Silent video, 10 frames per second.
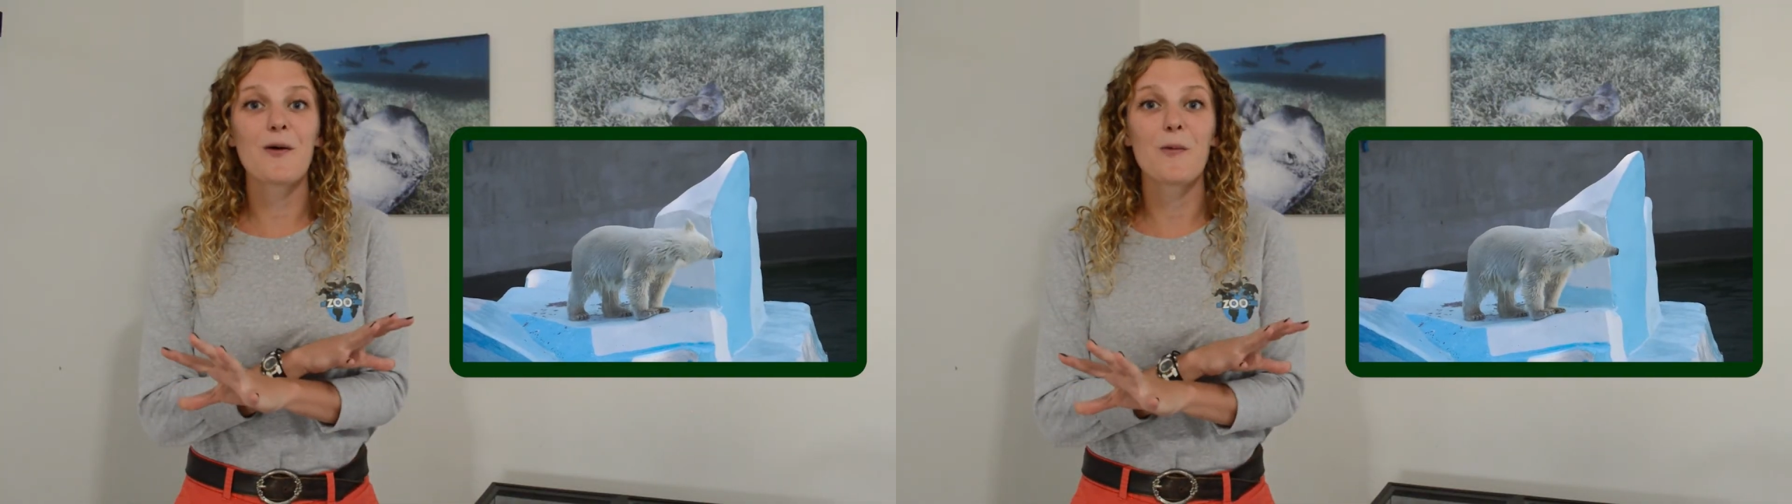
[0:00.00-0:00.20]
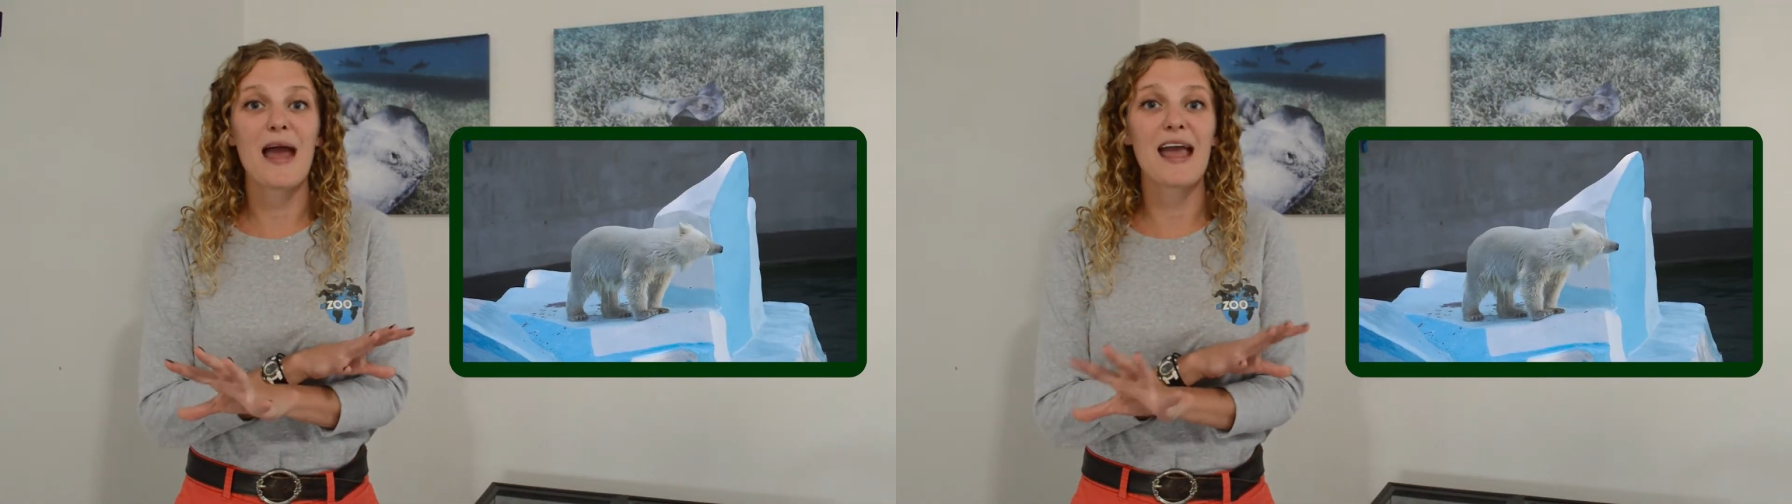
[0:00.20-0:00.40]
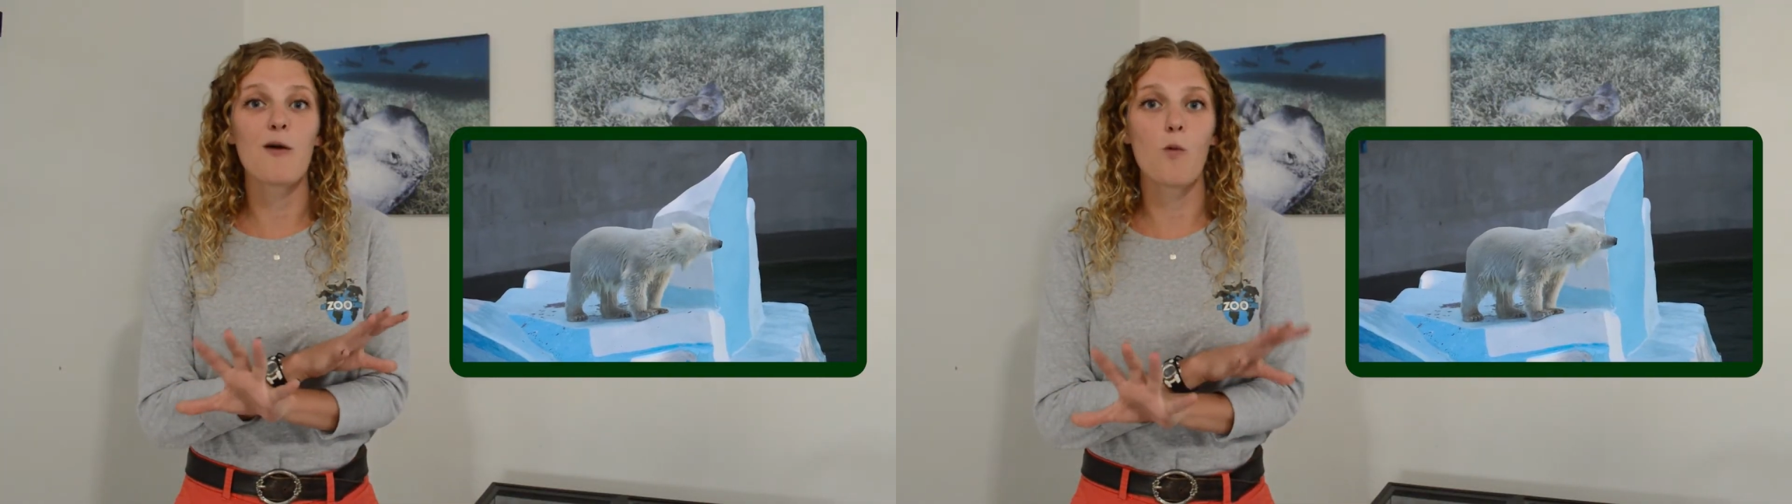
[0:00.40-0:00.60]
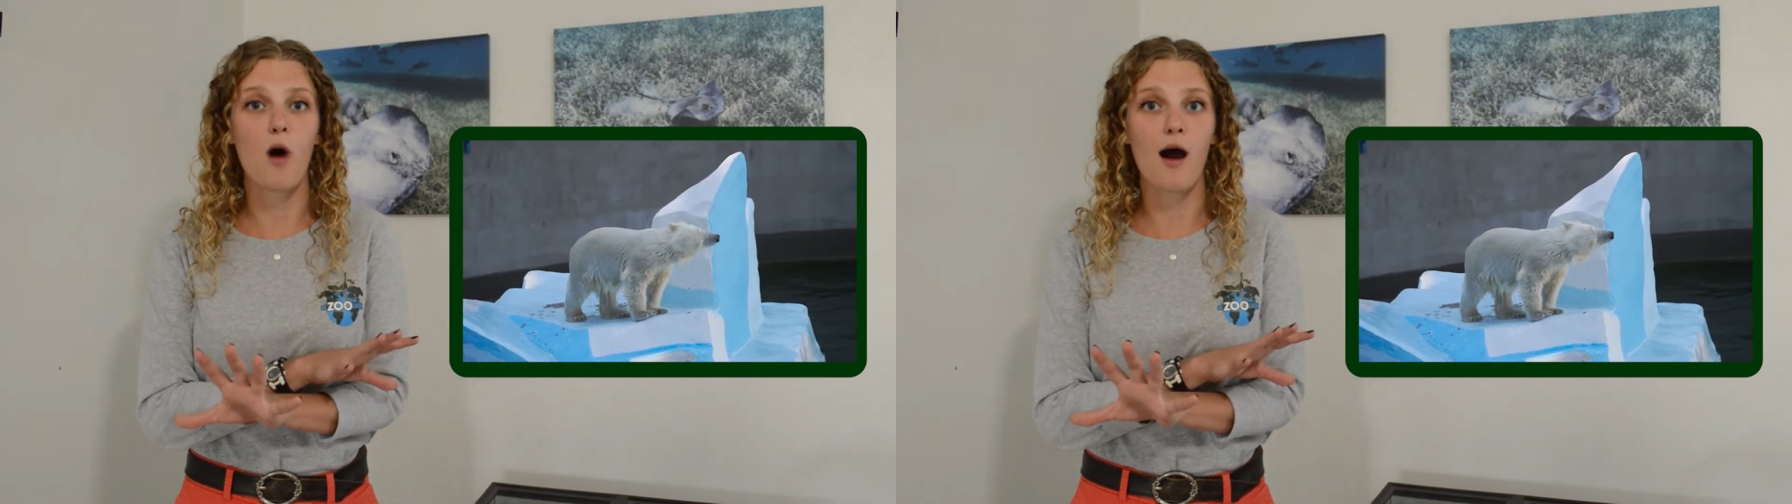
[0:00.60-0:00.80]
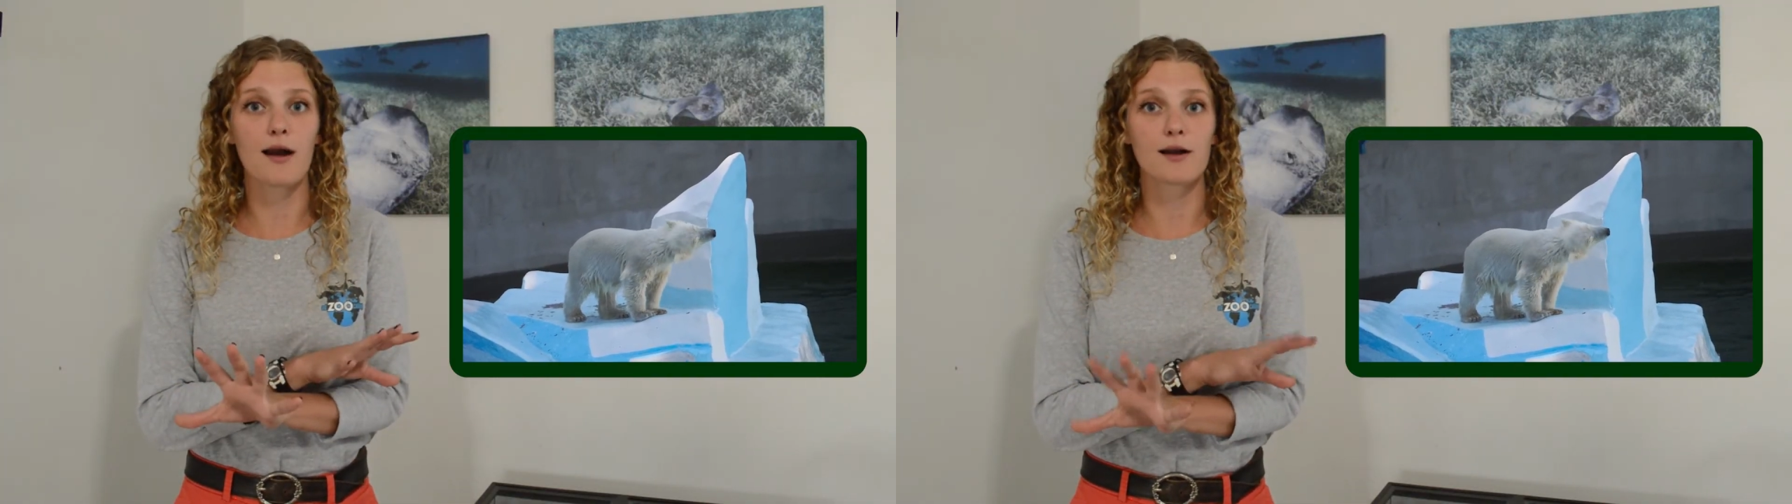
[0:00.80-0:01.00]
away
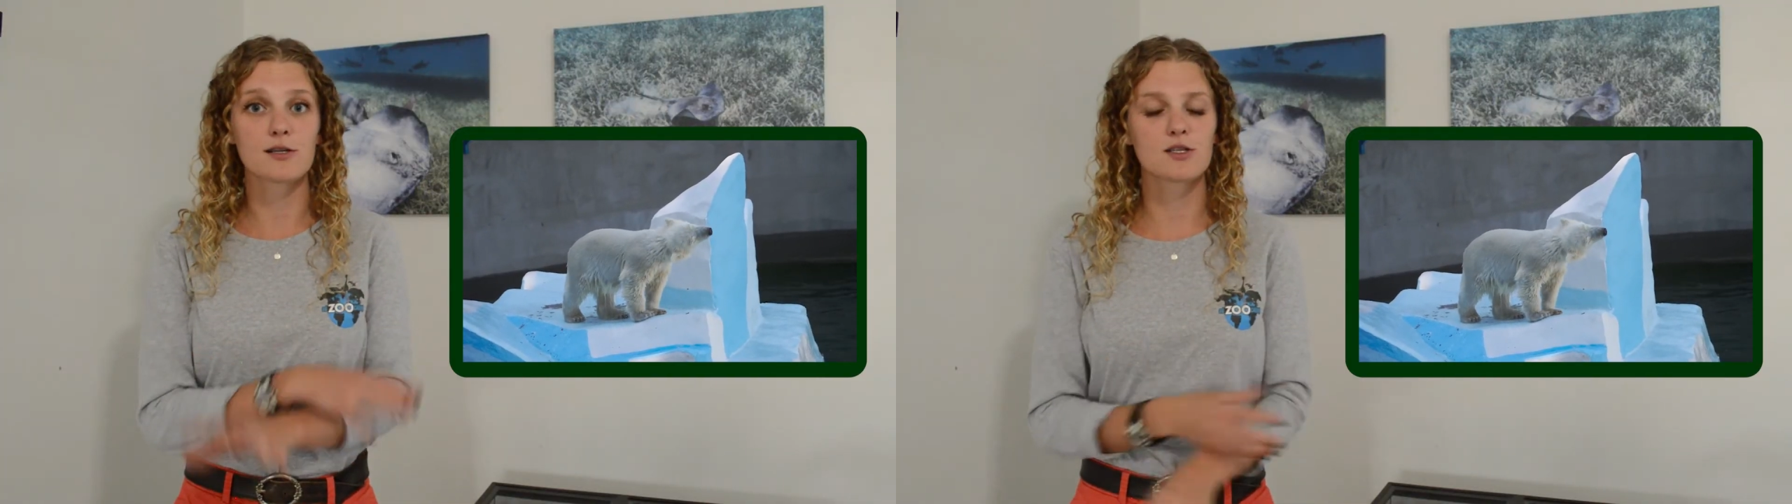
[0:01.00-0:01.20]
water.